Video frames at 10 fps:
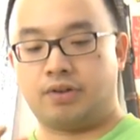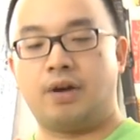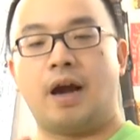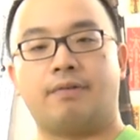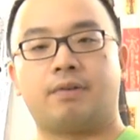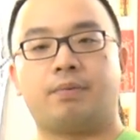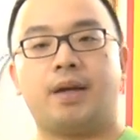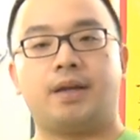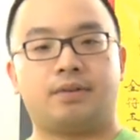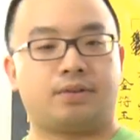have the
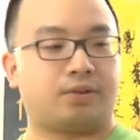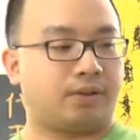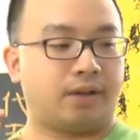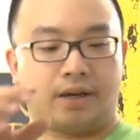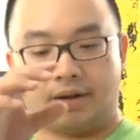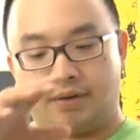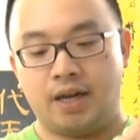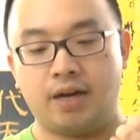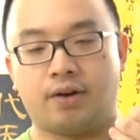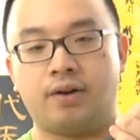weight
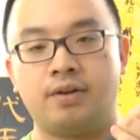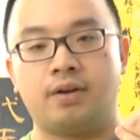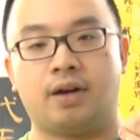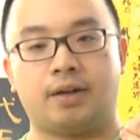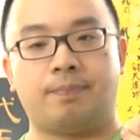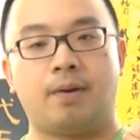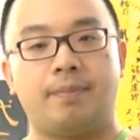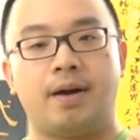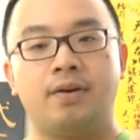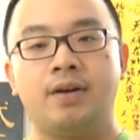here on the
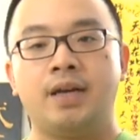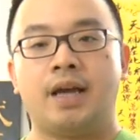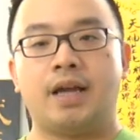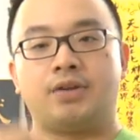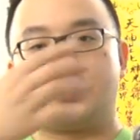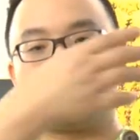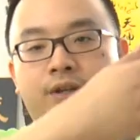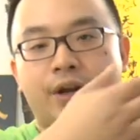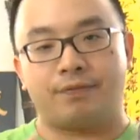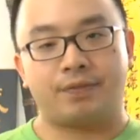pommel and
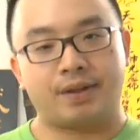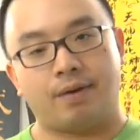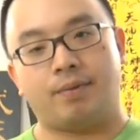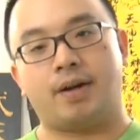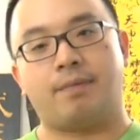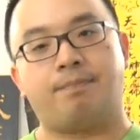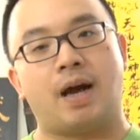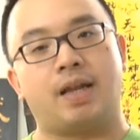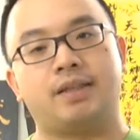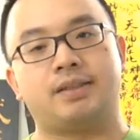shift that weight of
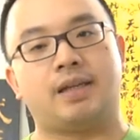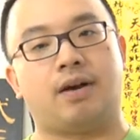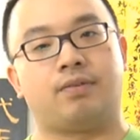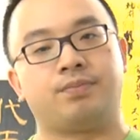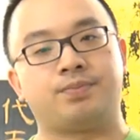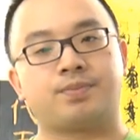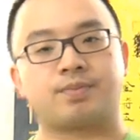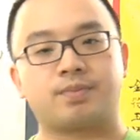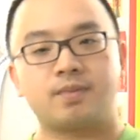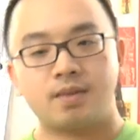balance down.
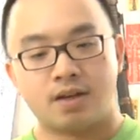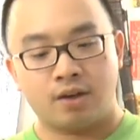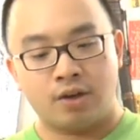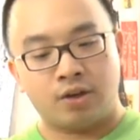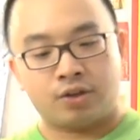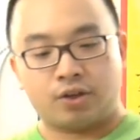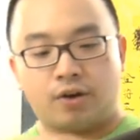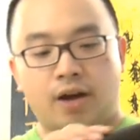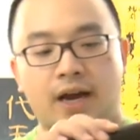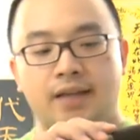
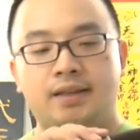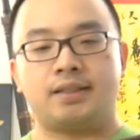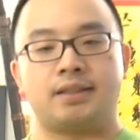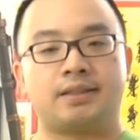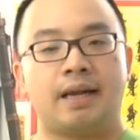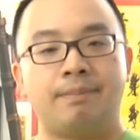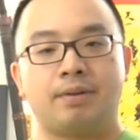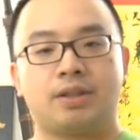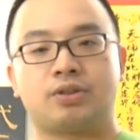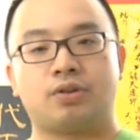So I
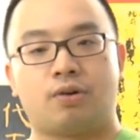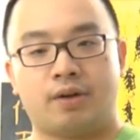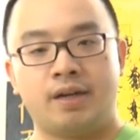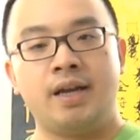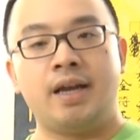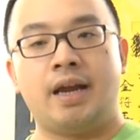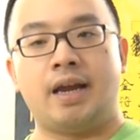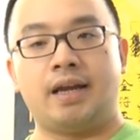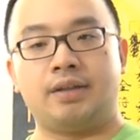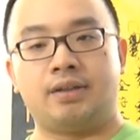disassembled the sword
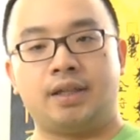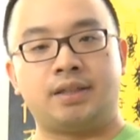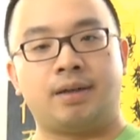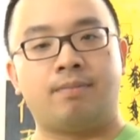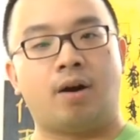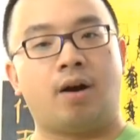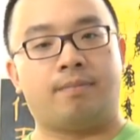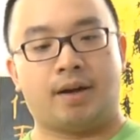and did some mod